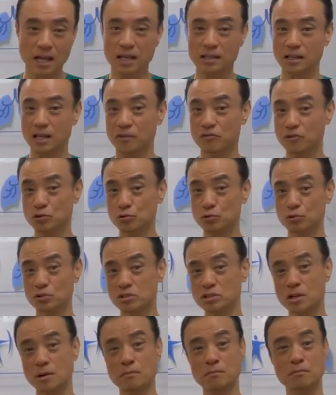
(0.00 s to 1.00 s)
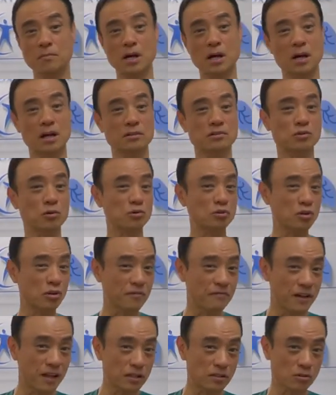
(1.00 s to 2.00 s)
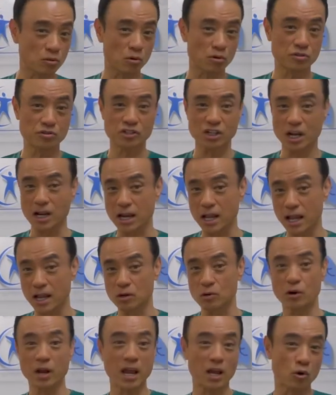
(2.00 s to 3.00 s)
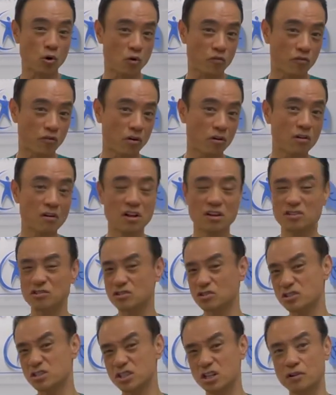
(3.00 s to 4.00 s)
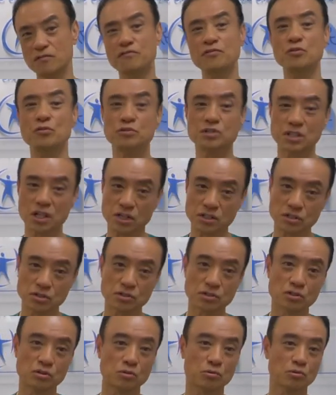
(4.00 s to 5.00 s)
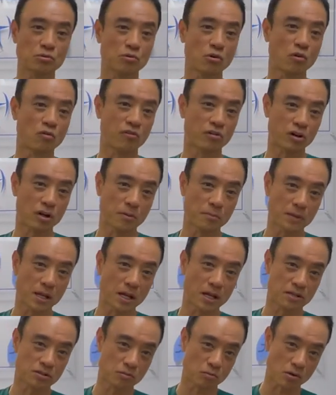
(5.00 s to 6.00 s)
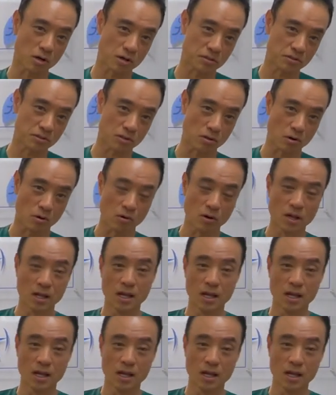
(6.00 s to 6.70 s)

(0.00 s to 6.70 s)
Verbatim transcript: Now, if you're doing some uh, social event or jet lag or hangover, you just need a few sessions to overcome that as well. So